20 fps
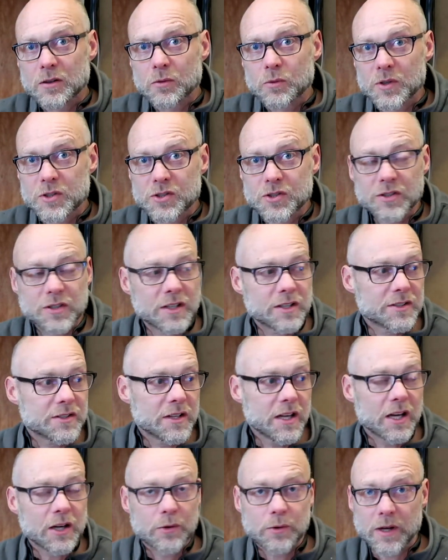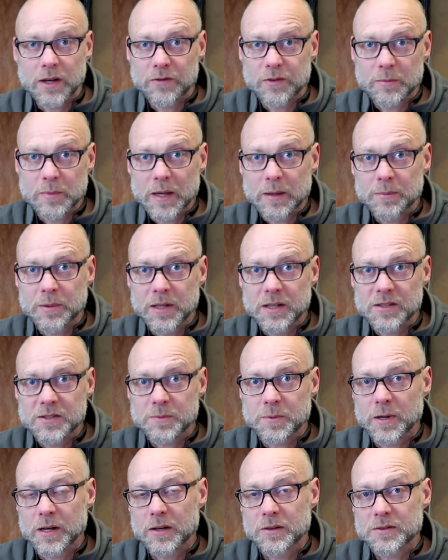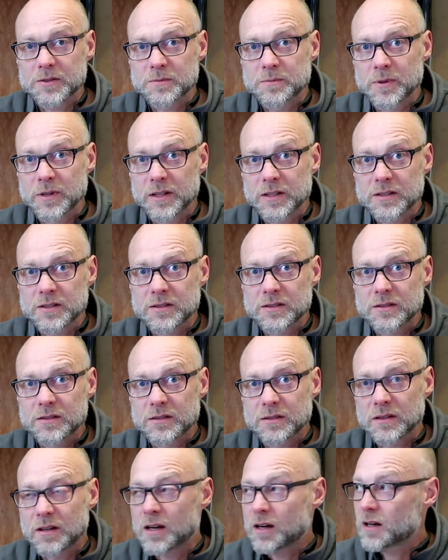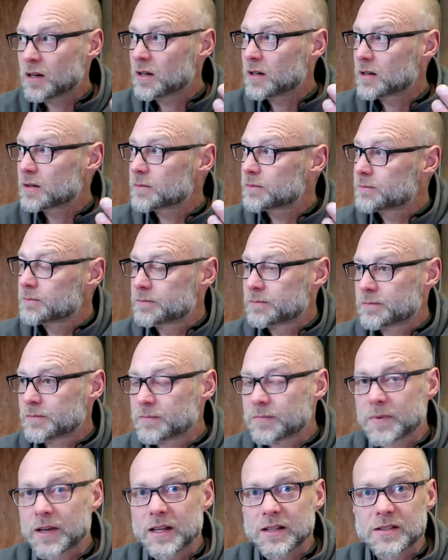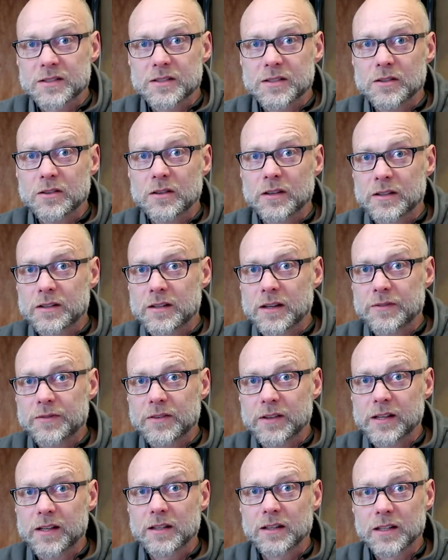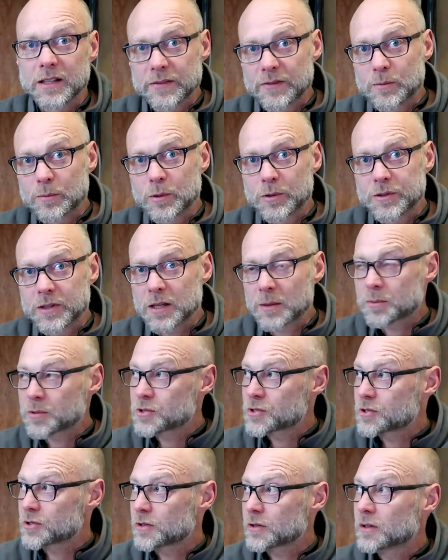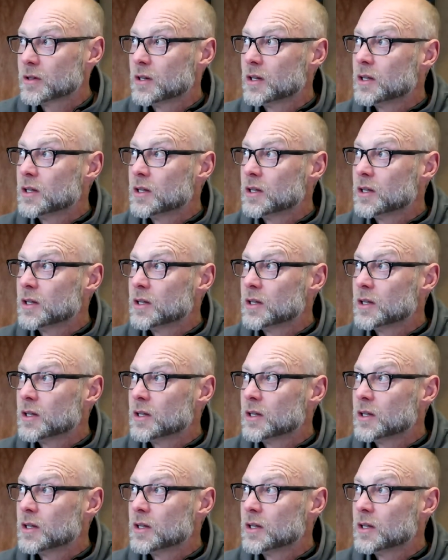which is not great for my pea sprouts, but it's still definitely a livable temperature.